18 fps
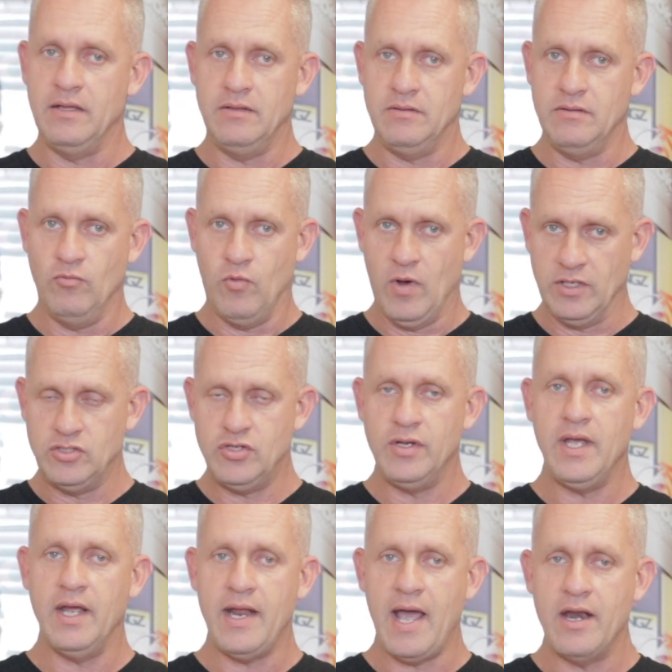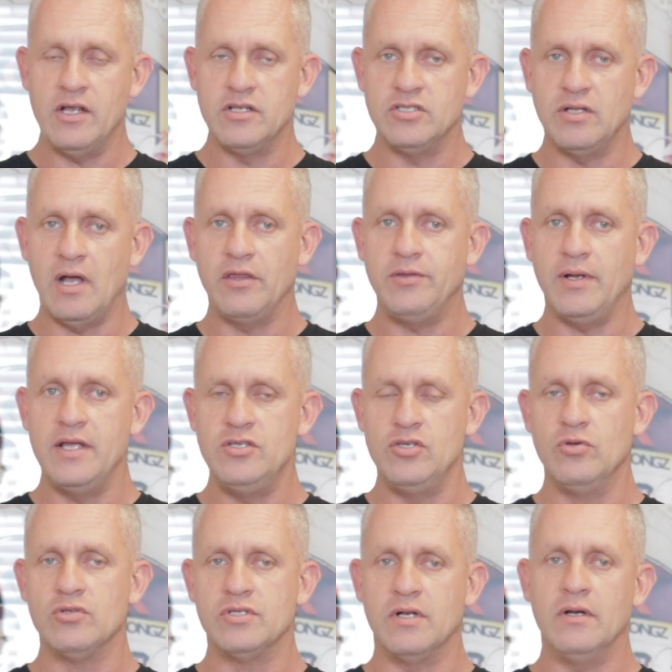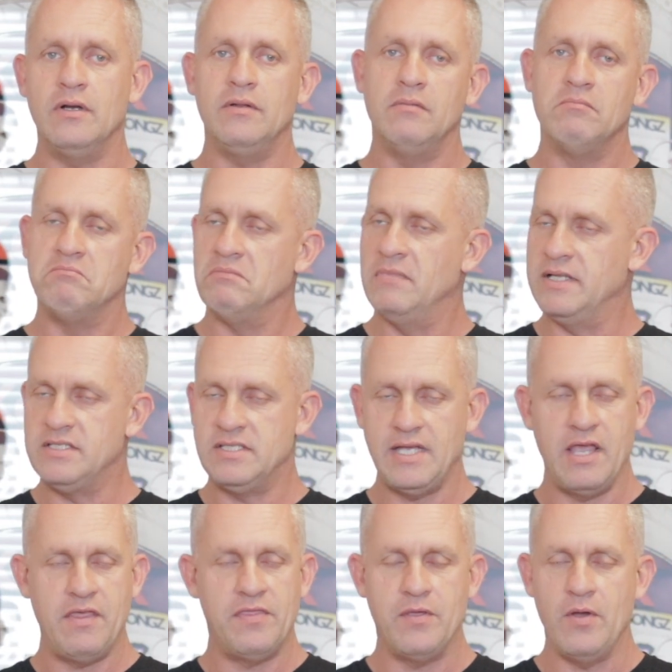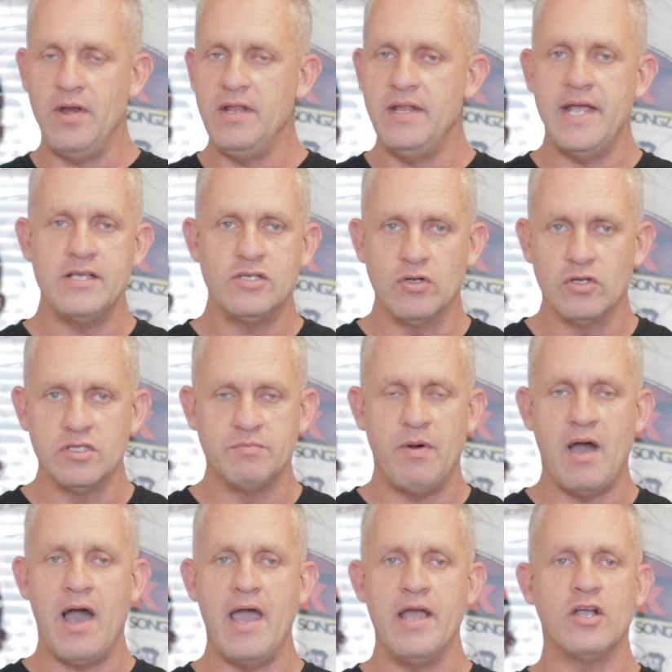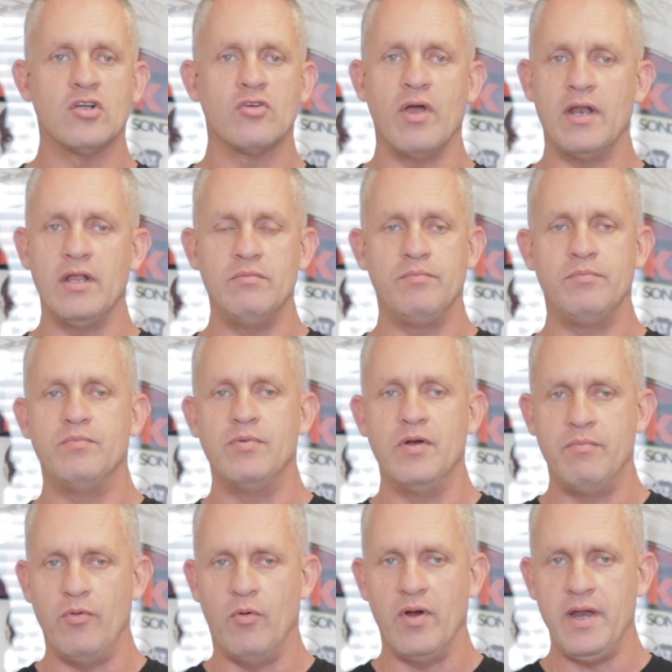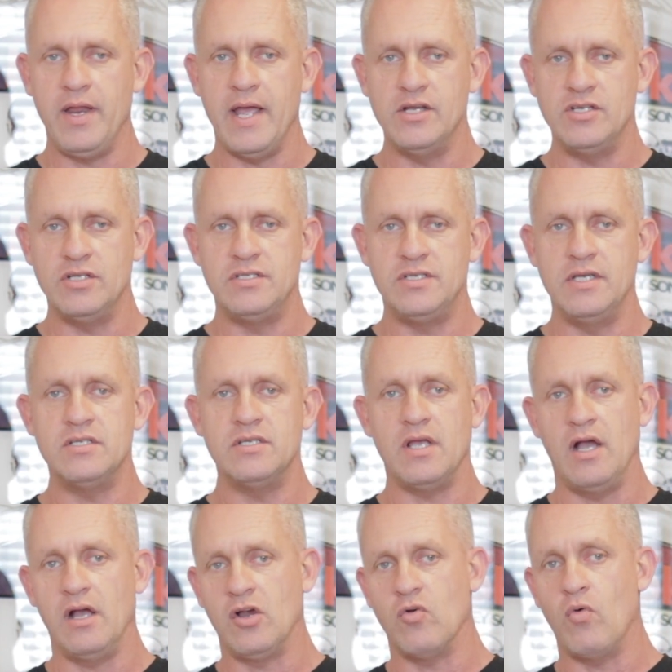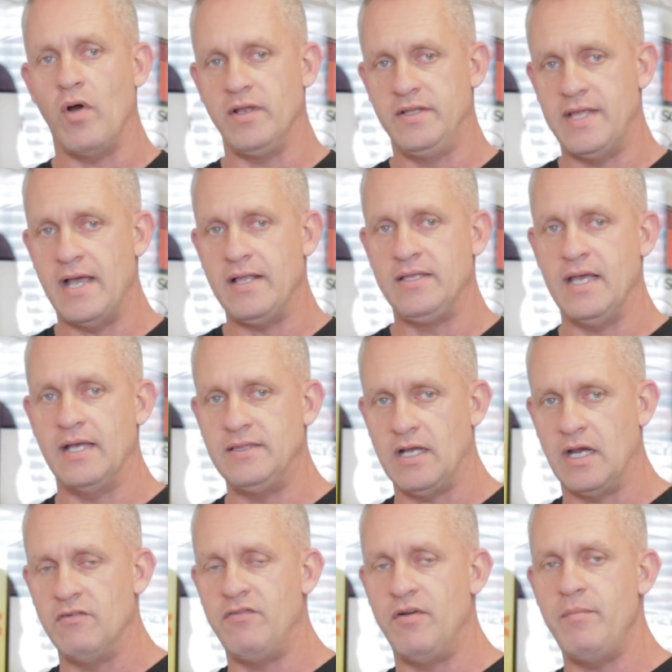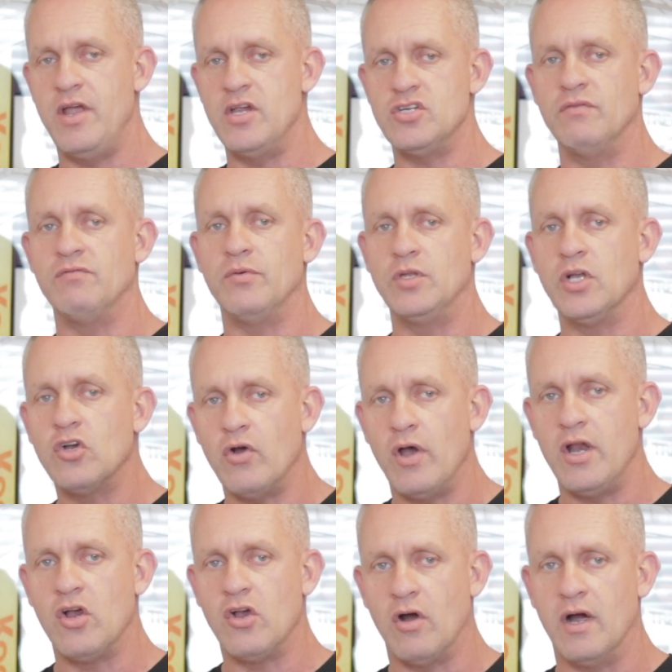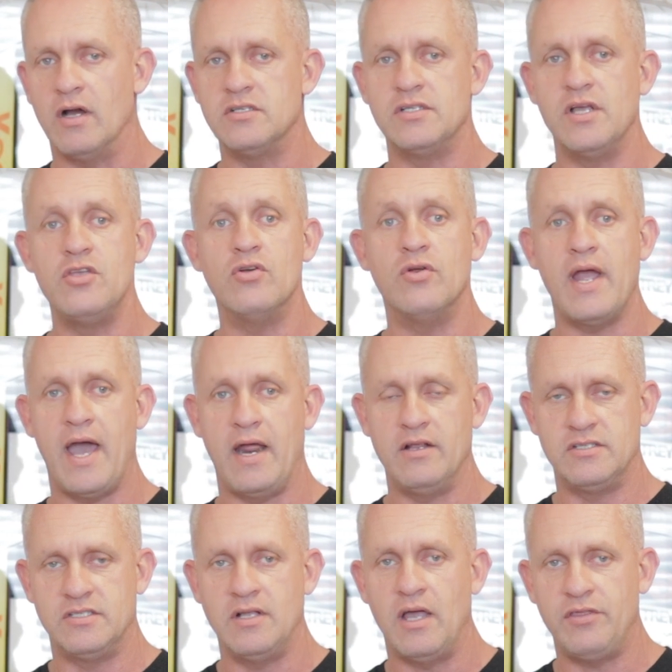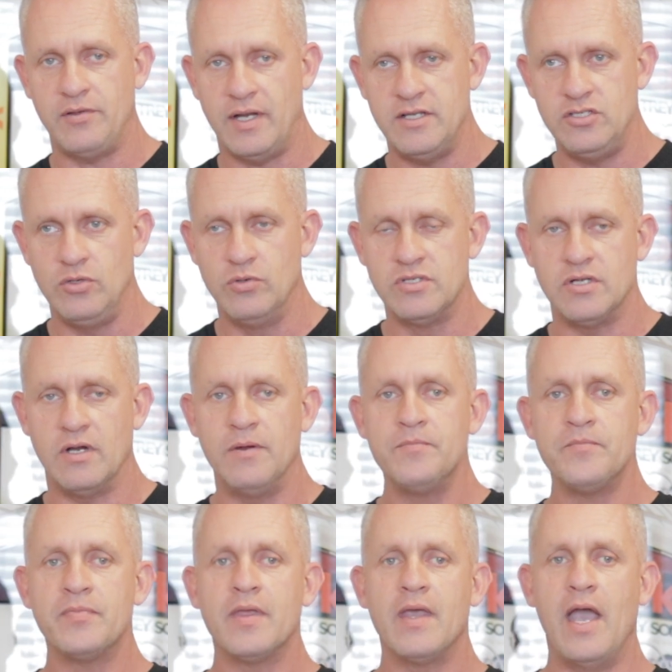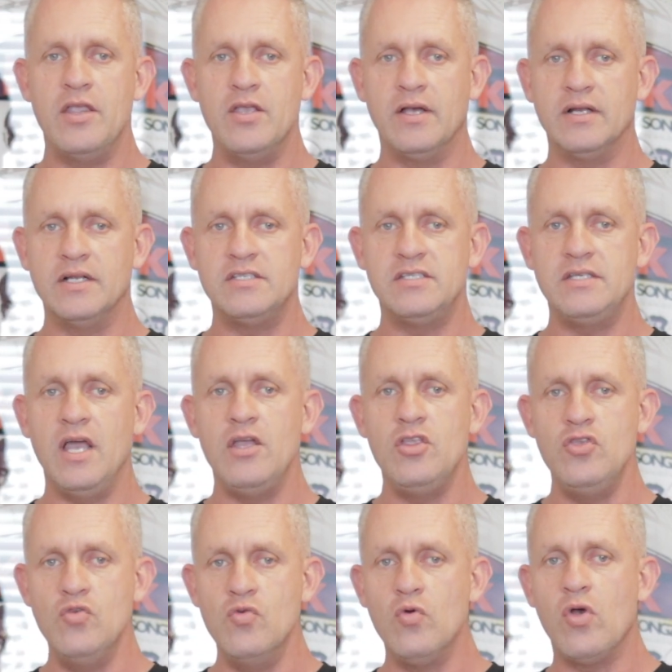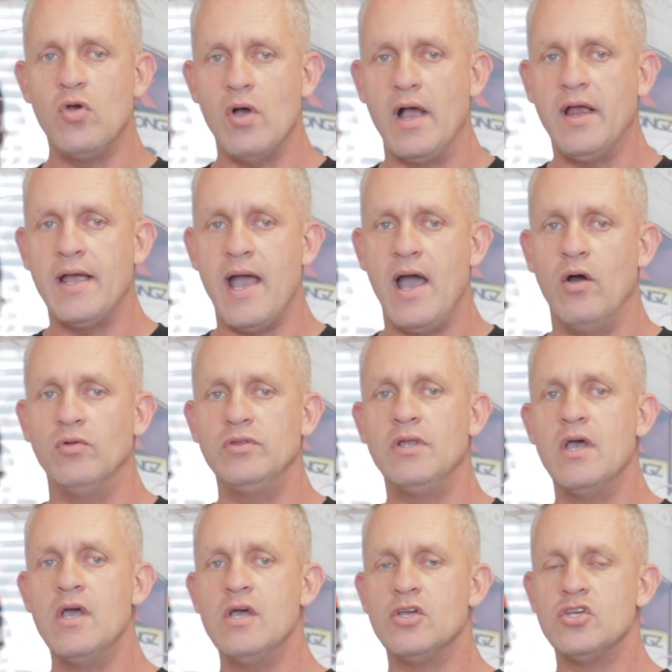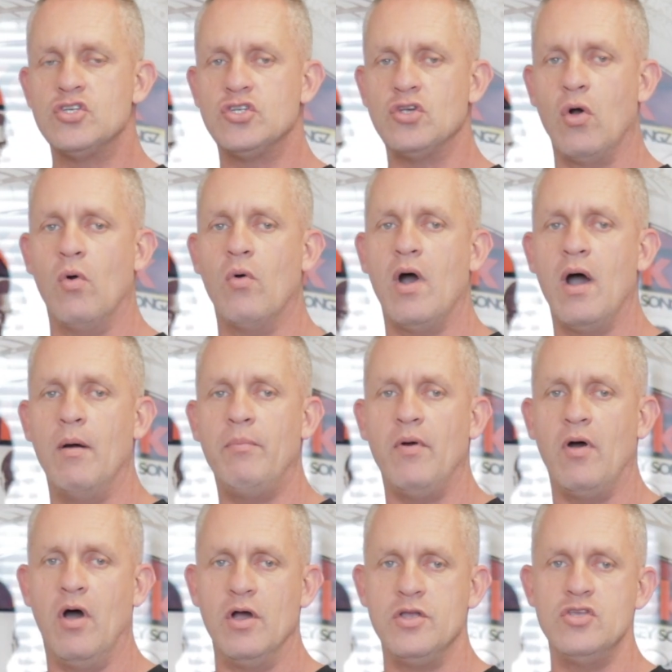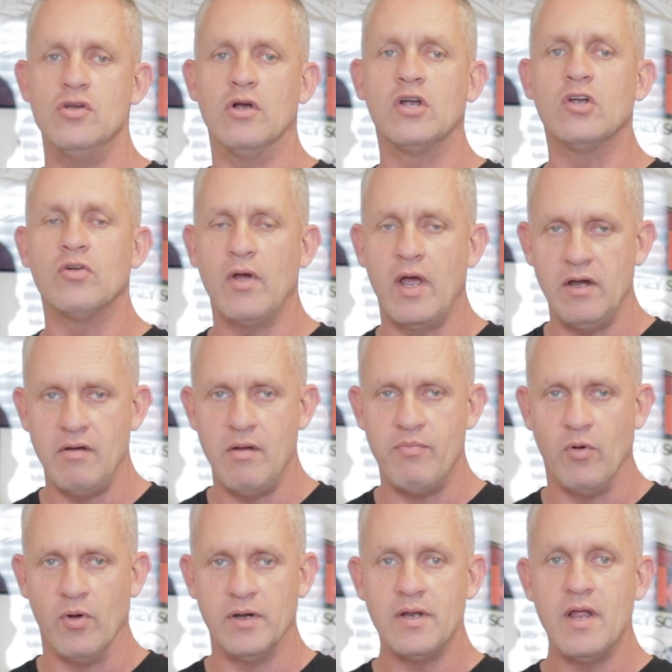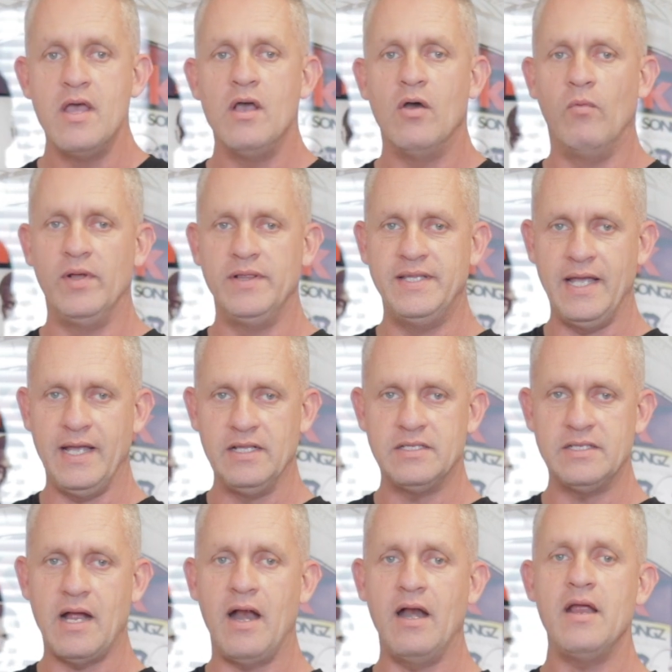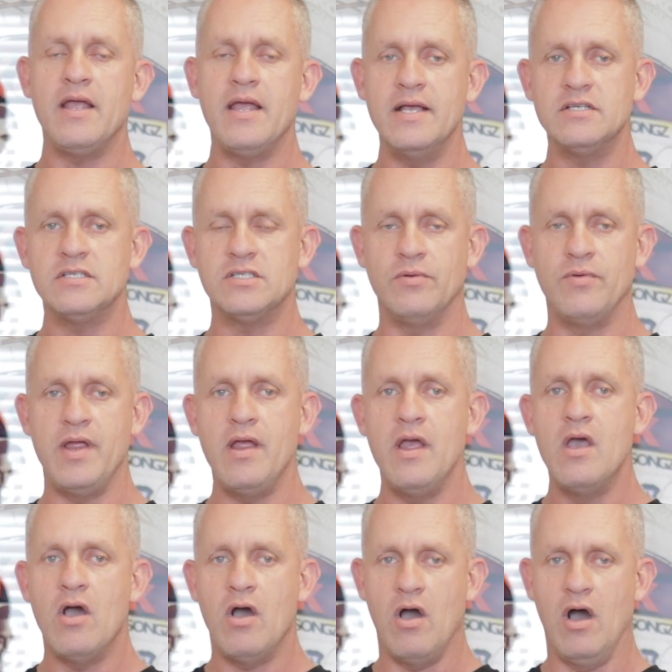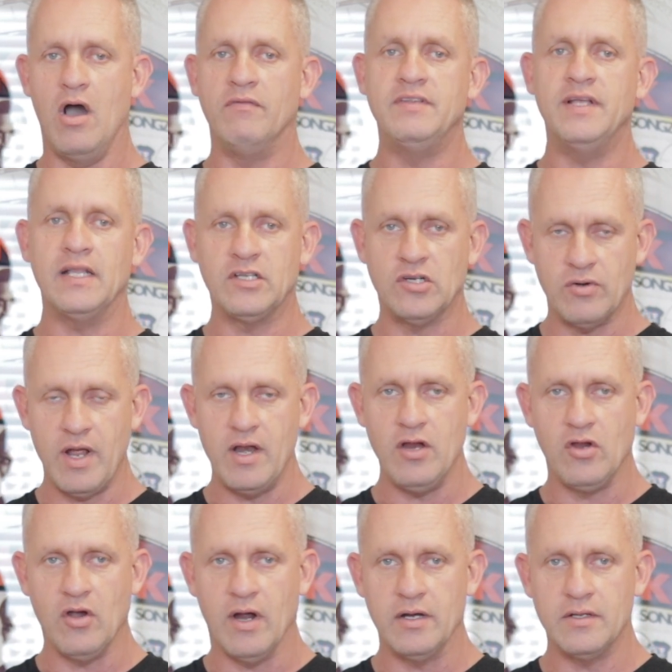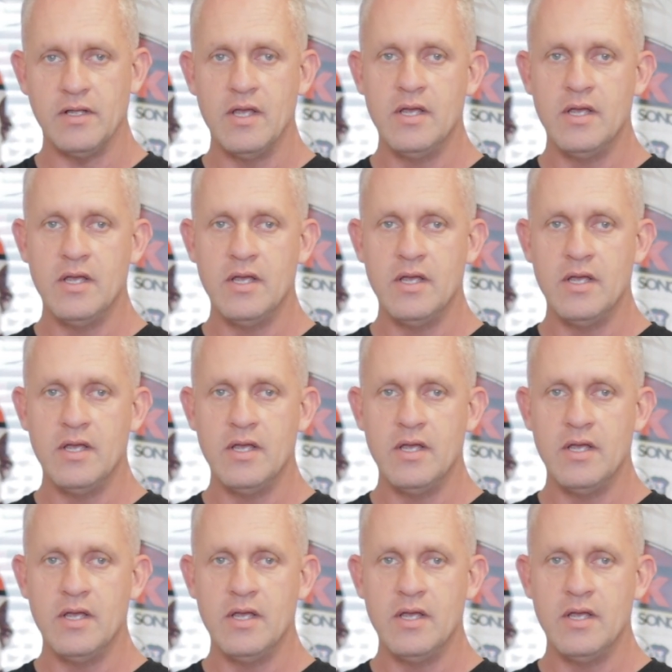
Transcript: once you get added as an authorized user, let's say 30 days goes by, credit reporting agencies get that information from the credit cards that you're added as an authorized user, and you're going to see a new account show up on your credit report with the entire history of that credit card.